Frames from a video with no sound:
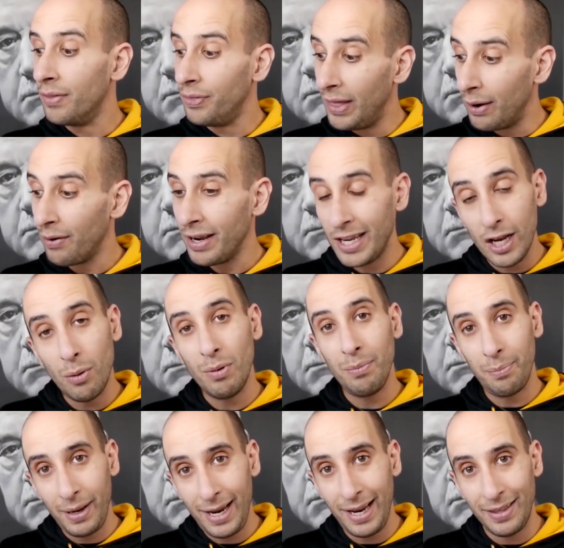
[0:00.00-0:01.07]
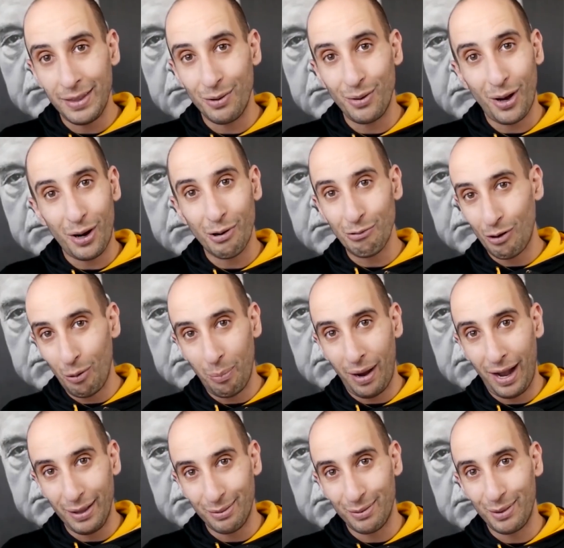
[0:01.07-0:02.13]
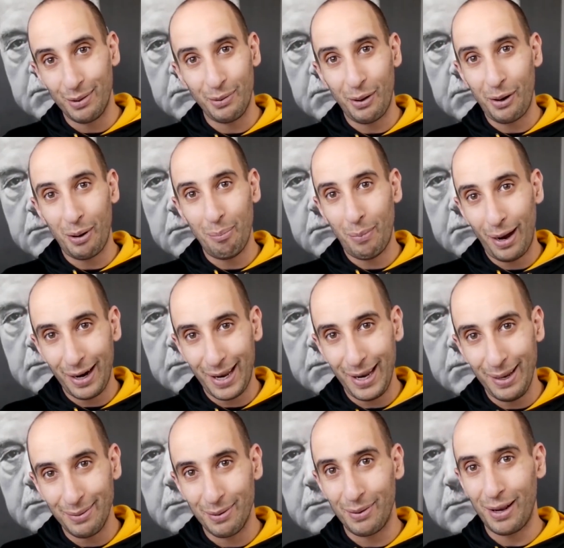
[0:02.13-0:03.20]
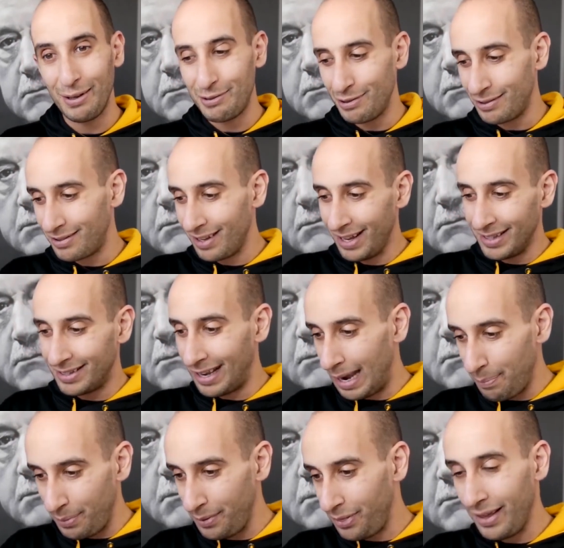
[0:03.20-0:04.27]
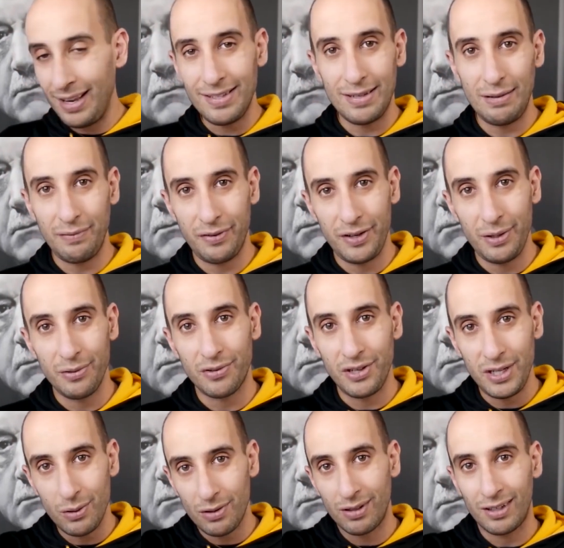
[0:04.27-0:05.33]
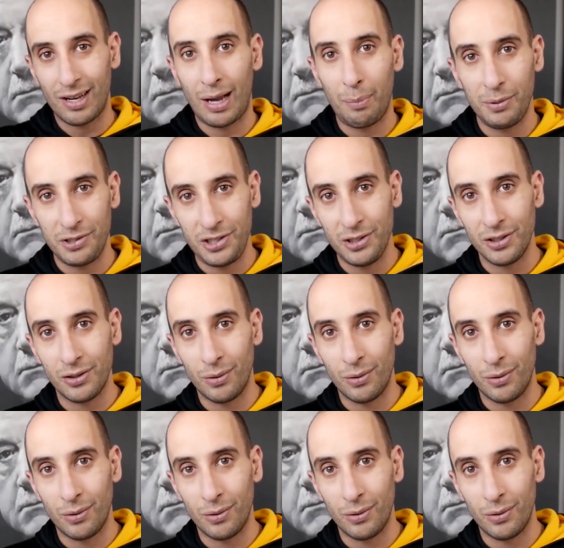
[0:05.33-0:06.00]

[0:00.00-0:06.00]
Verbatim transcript: They're a human being. They're not a robot. They're not a monkey. They're not just typing things in for you so you can accomplish your